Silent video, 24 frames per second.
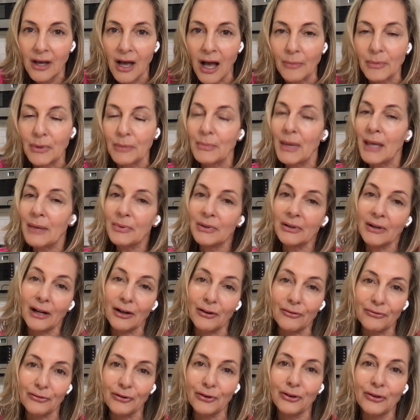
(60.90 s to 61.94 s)
I mean, maybe not
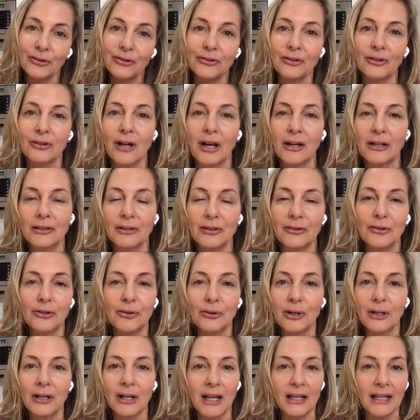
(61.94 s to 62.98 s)
at first, you're not going to
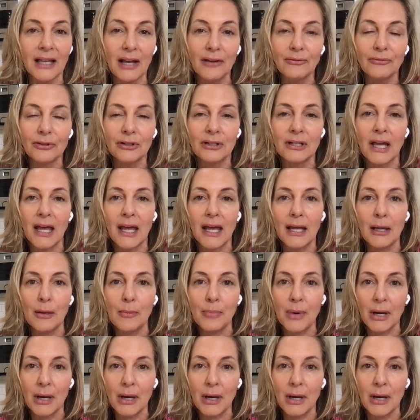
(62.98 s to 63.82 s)
do it like every day,